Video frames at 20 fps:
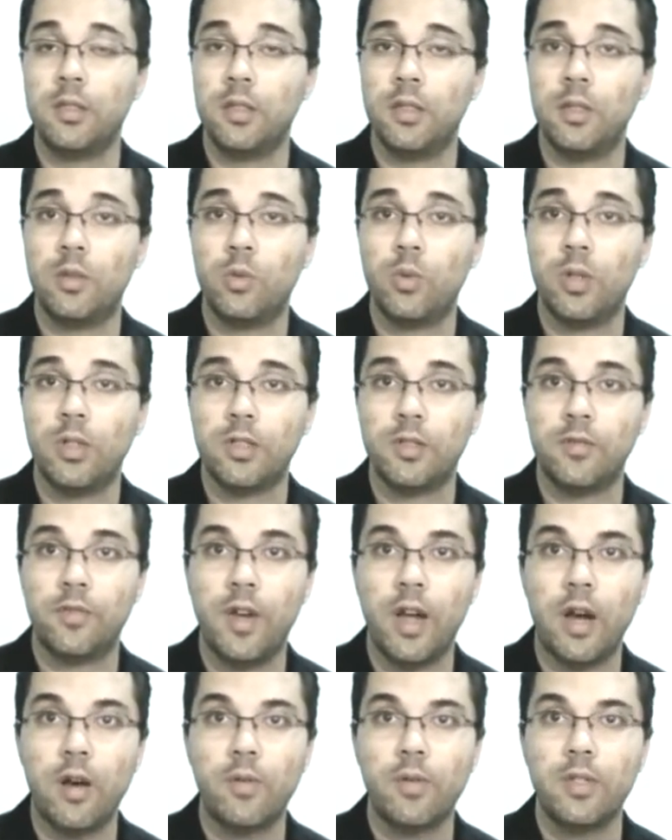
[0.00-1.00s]
It was
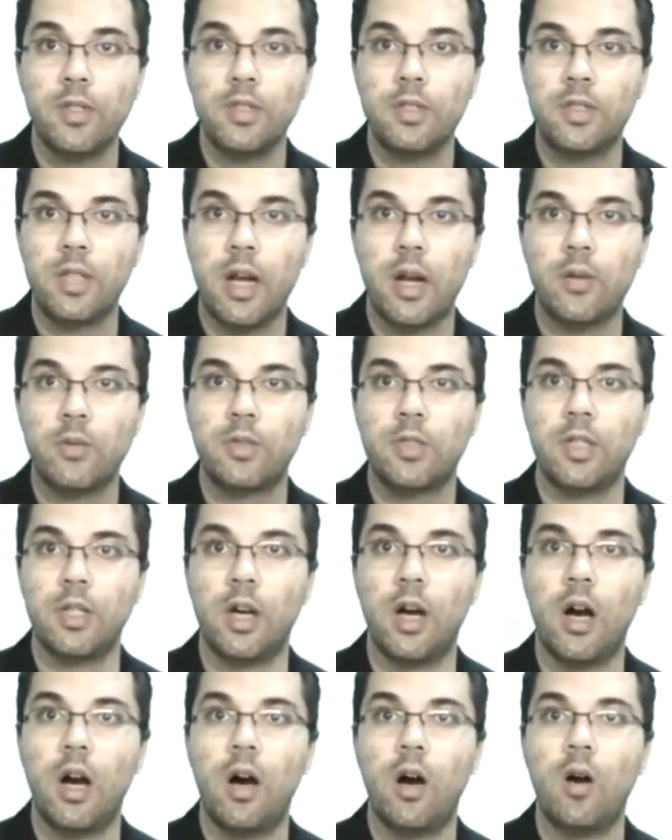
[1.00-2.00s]
very interesting
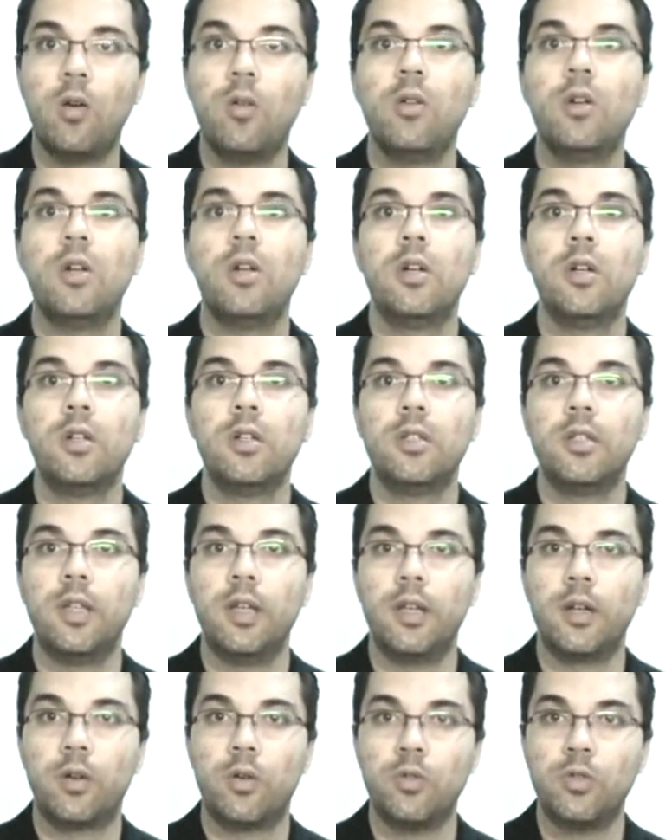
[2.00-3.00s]
how
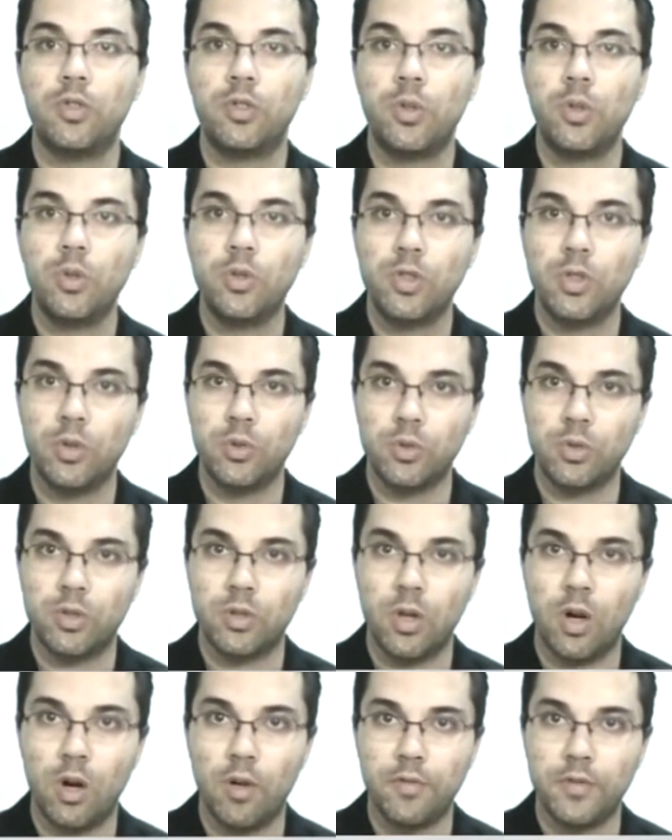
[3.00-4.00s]
the constructions
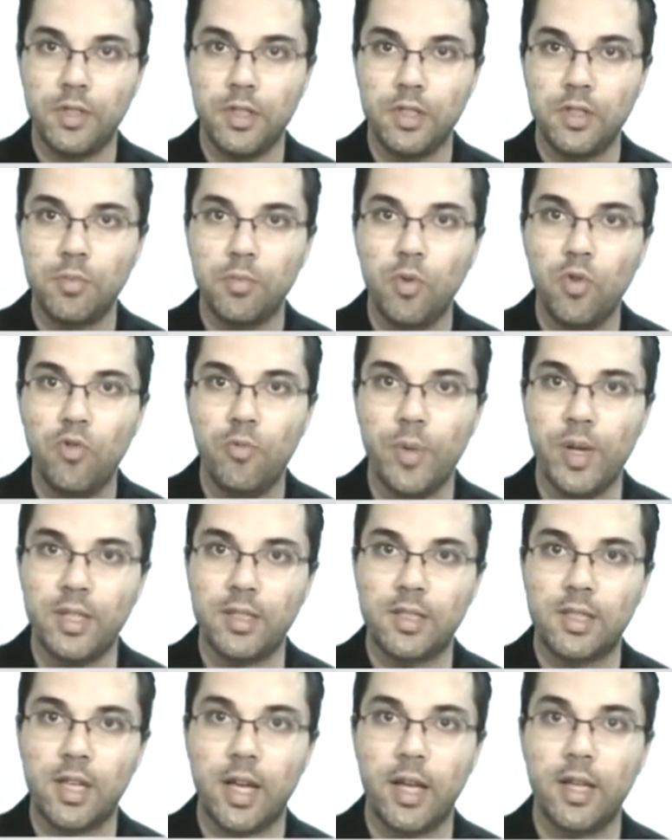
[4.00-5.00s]
of these
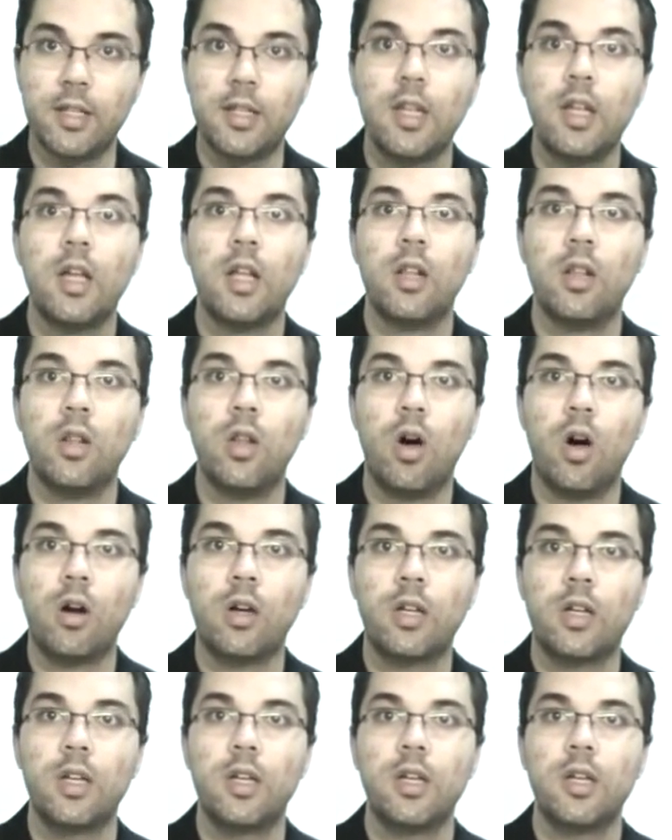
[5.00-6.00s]
movements can
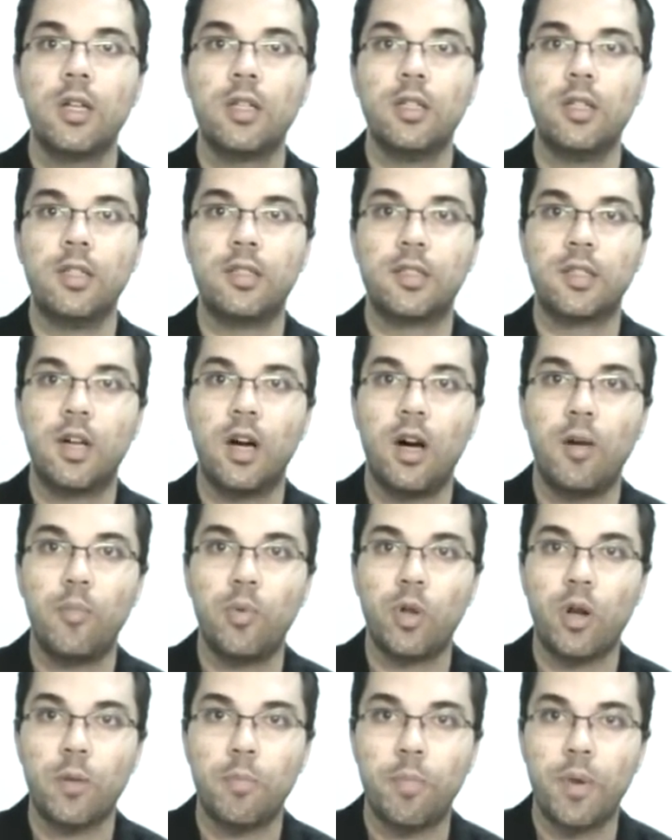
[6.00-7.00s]
lock the
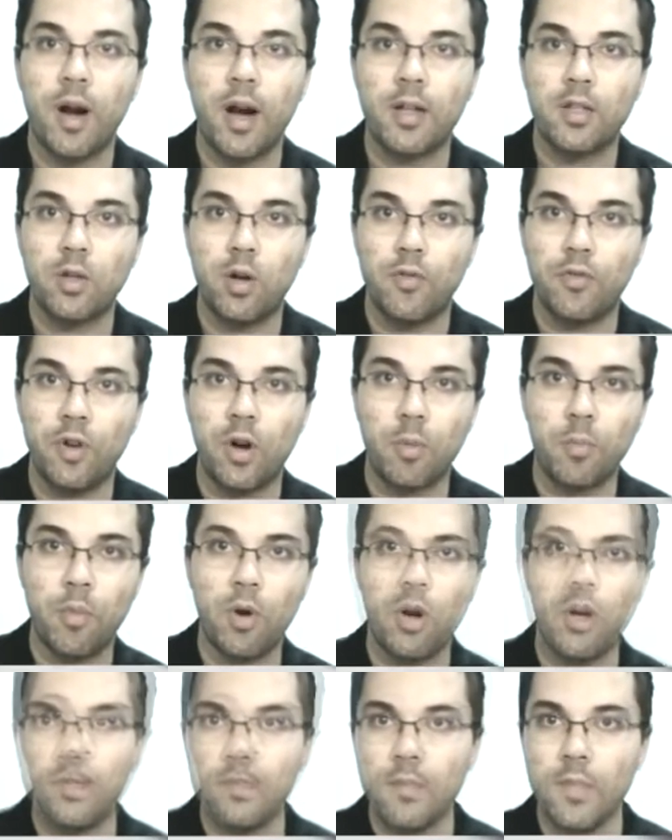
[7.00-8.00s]
scapular part of your
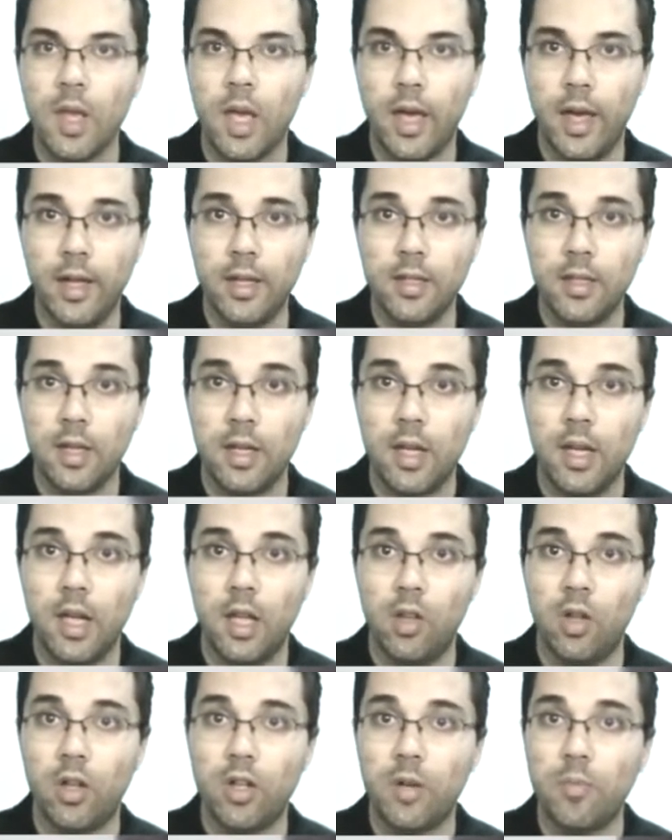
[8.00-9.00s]
body, and
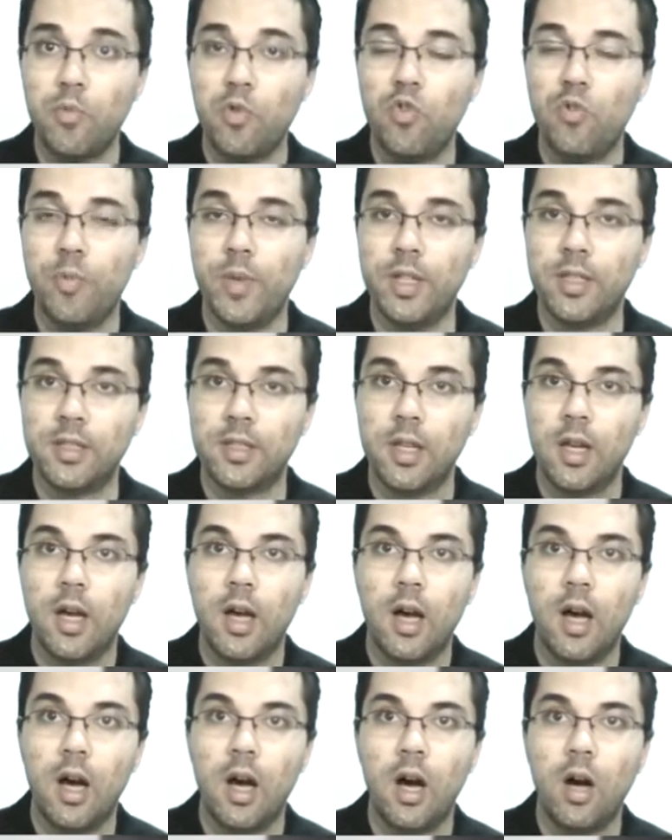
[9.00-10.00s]
in other movements
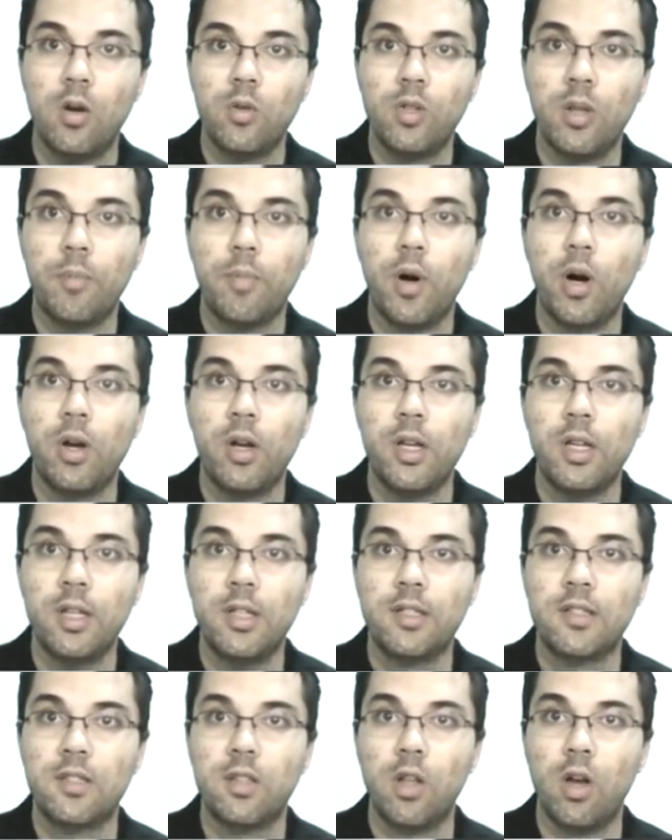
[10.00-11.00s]
how the body
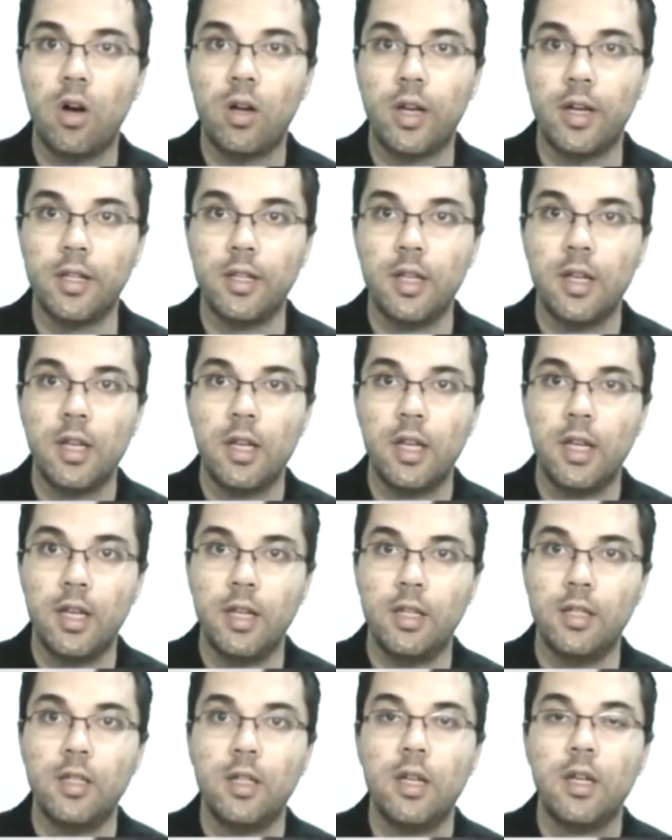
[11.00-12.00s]
is locked
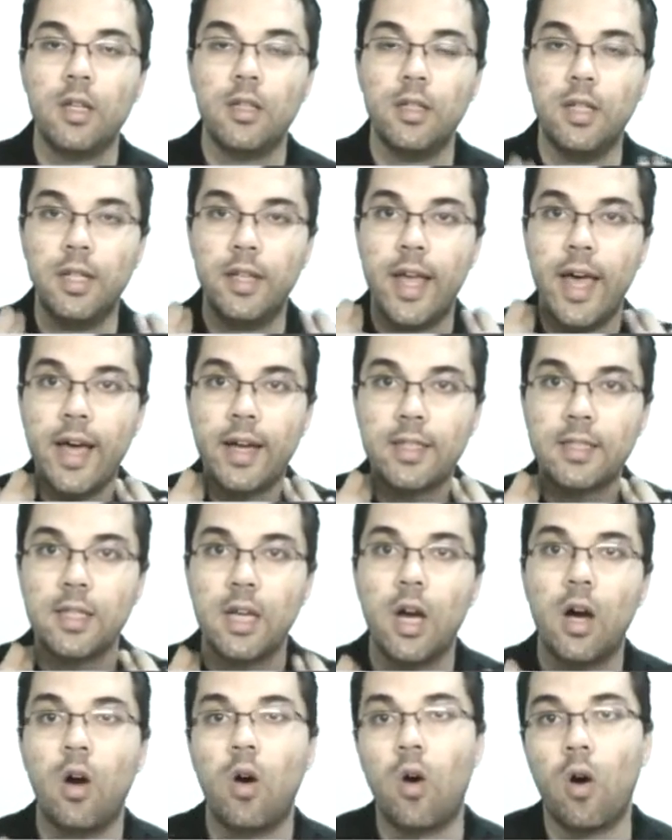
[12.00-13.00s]
in the neck
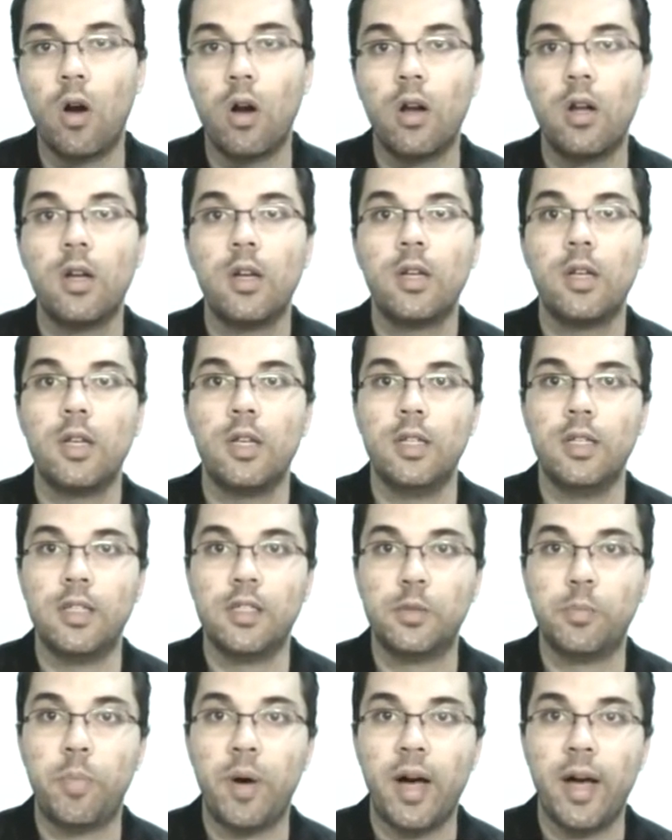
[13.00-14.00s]
or in the
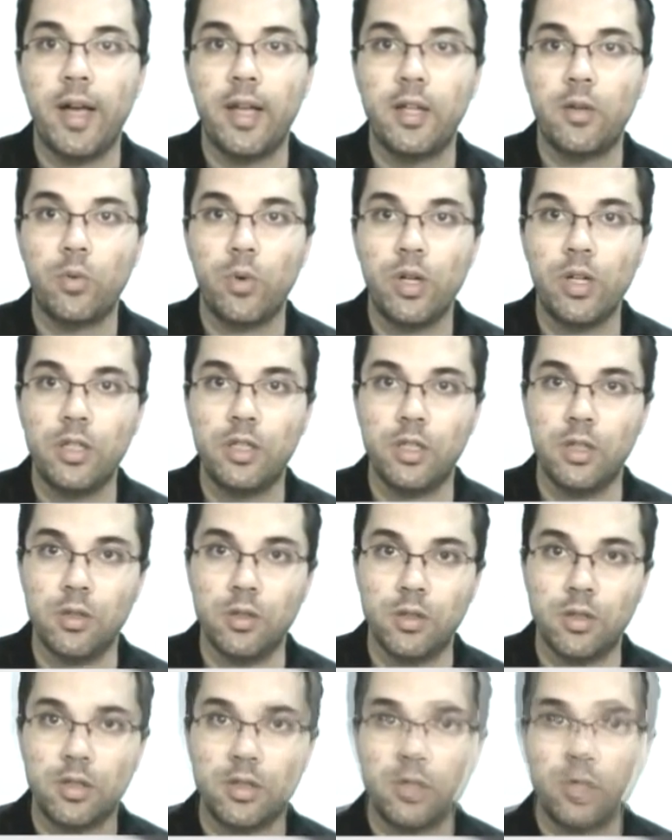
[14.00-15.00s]
spine
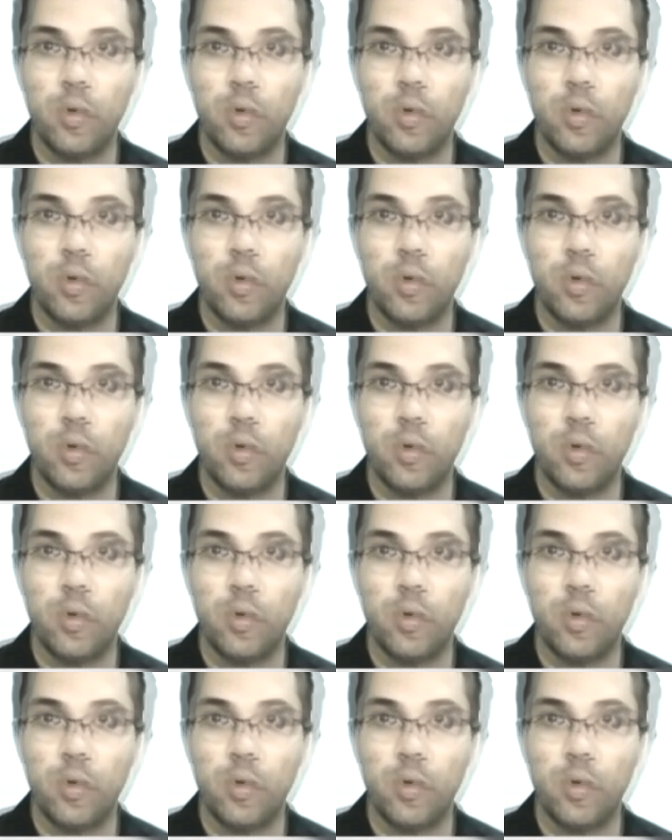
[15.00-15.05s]
regions.